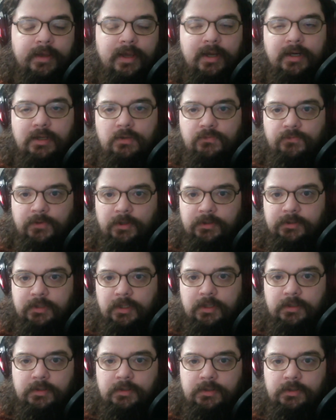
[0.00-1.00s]
And he felt
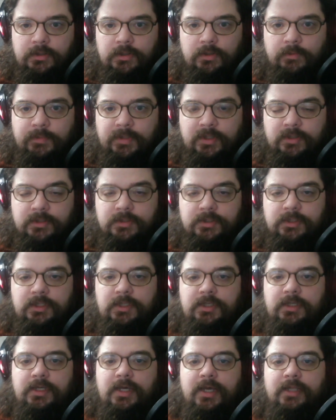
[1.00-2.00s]
that, you know, because
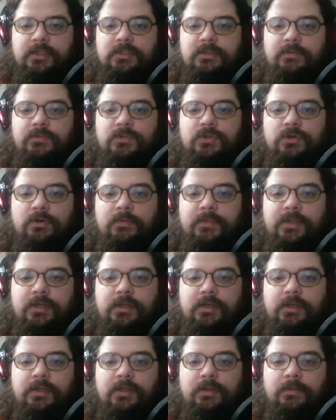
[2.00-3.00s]
he had some German
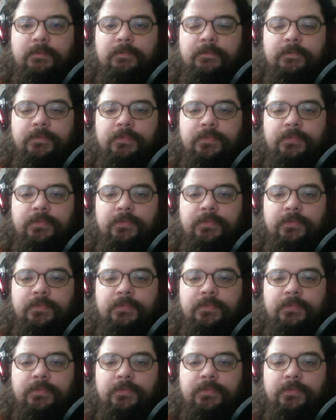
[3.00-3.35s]
in him